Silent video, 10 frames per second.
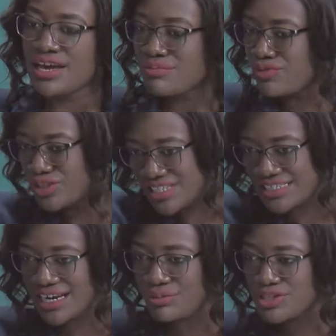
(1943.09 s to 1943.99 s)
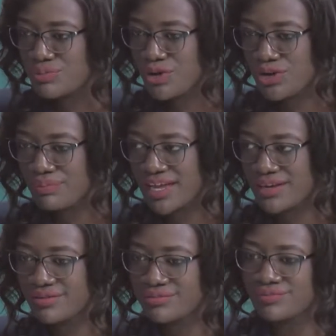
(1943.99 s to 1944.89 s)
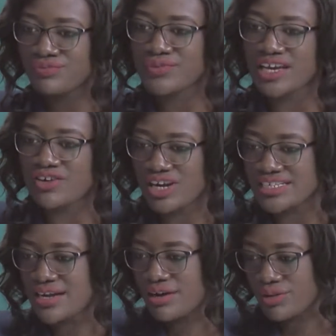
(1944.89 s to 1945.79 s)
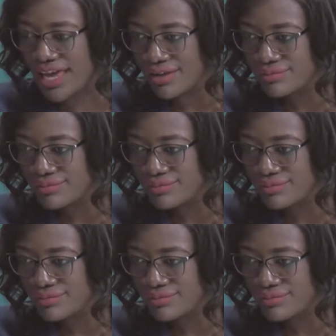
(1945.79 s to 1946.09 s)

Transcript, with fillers: Before you start, allow me to borrow your pen. Thank Great, you so okay.